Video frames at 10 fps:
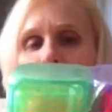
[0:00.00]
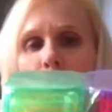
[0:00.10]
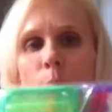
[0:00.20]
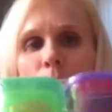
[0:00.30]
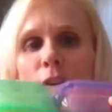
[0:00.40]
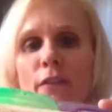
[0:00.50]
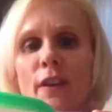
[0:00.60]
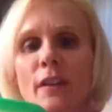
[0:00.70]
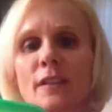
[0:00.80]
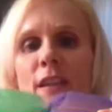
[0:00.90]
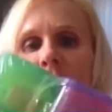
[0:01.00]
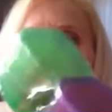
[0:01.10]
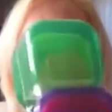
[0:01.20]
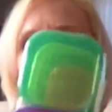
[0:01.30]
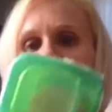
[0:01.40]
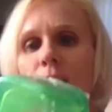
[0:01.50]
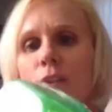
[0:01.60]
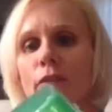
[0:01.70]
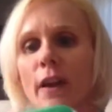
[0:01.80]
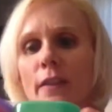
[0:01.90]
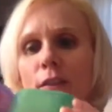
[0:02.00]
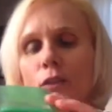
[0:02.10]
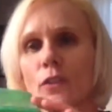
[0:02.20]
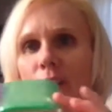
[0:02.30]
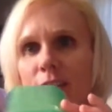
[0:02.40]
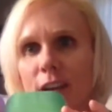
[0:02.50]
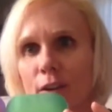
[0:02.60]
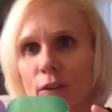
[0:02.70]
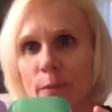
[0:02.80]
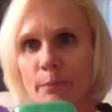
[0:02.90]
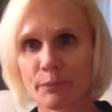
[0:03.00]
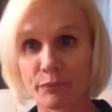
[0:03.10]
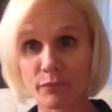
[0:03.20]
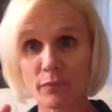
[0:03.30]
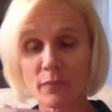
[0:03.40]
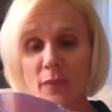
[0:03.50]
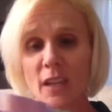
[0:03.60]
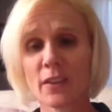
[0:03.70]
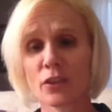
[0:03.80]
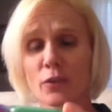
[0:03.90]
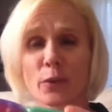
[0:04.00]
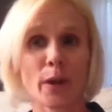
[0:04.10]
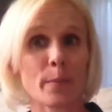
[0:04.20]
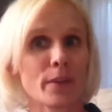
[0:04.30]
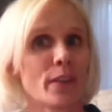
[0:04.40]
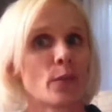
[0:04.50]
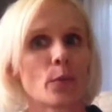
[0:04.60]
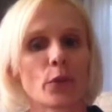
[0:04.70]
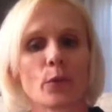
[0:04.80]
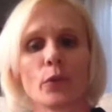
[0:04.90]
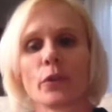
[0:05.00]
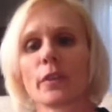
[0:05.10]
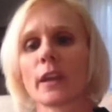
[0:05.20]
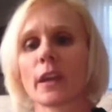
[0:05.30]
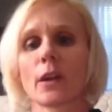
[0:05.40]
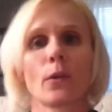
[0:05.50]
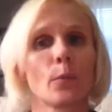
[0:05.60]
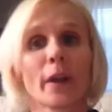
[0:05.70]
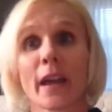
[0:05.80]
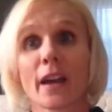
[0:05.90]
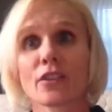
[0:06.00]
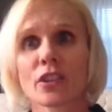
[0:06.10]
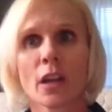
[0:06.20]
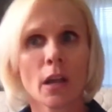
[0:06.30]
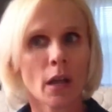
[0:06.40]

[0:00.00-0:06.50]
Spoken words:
21-day fix and you find these little containers and they're shrink wrapped and they're really cool and you're thinking, oh my gosh,